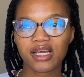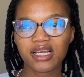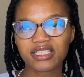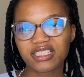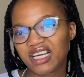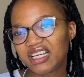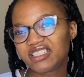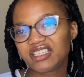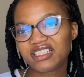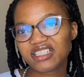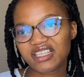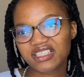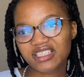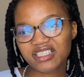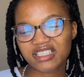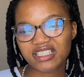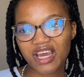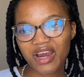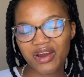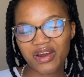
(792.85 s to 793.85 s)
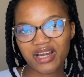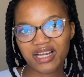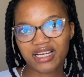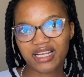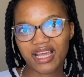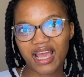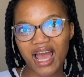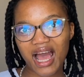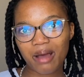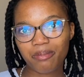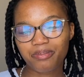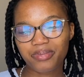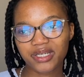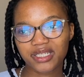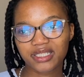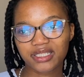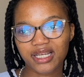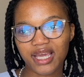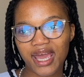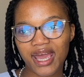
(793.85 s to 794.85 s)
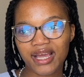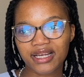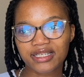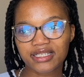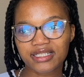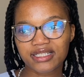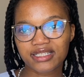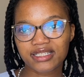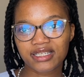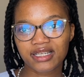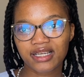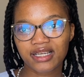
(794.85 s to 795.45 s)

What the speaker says: doesn't necessarily happen. And